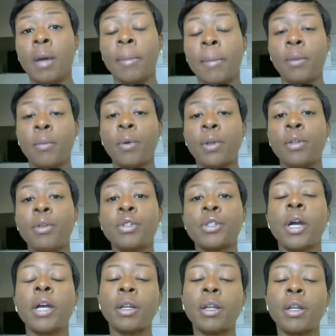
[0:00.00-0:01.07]
I mean, when you
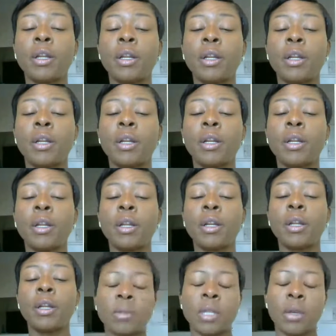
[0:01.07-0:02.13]
try to lose weight,
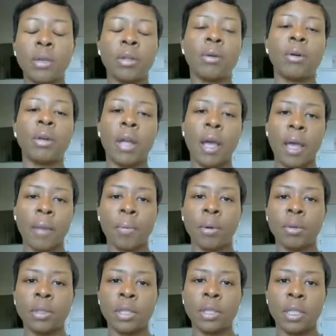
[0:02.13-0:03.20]
people tell you to go on a high
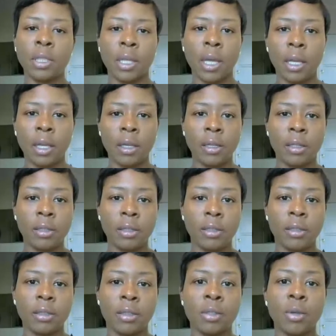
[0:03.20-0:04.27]
protein diet.
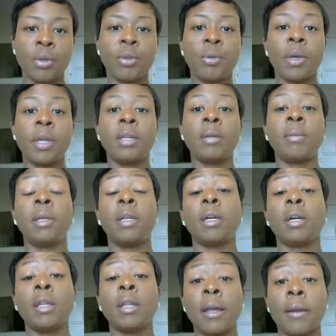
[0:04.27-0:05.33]
So you end up eating a
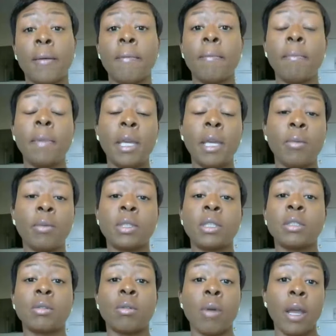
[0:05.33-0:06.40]
lot of meat, which is
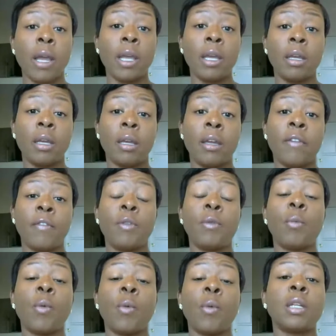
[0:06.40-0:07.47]
great if you
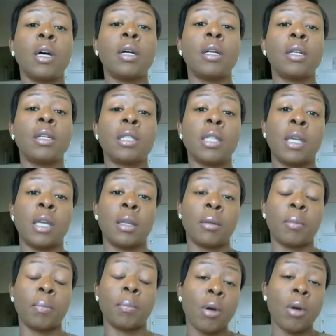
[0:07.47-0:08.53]
want to get
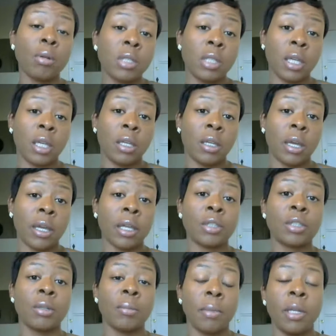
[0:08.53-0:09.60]
protein. I guess you're
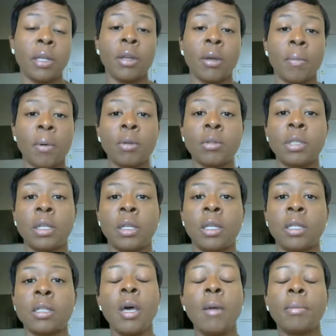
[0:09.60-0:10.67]
meeting your protein needs,
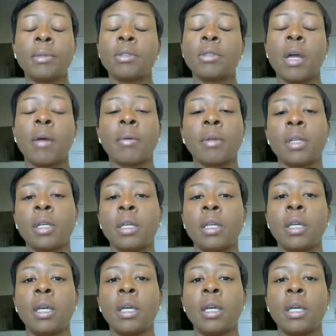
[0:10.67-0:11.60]
but you're not really